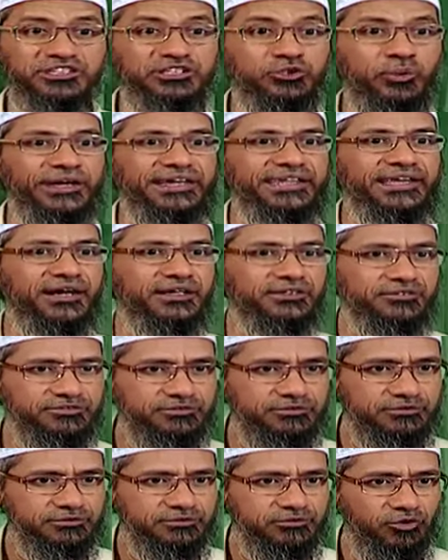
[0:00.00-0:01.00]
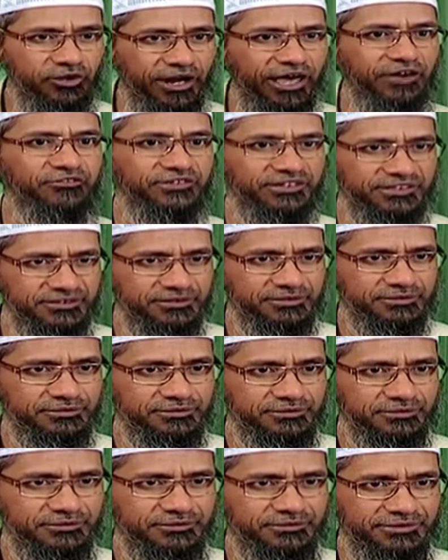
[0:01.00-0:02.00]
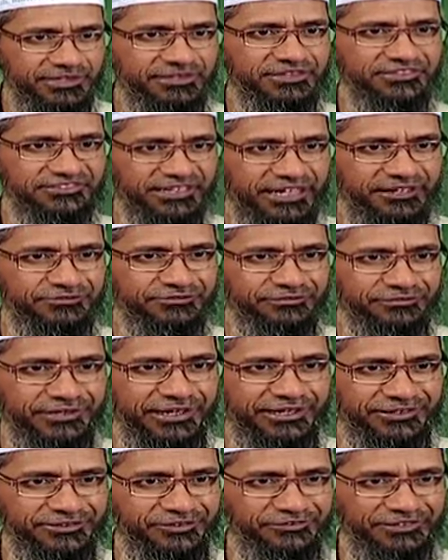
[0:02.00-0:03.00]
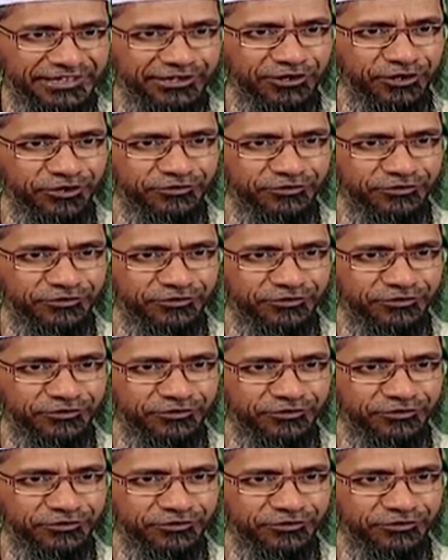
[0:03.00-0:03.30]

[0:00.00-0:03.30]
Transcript: than 20 hours on average. The other staff gets a weekly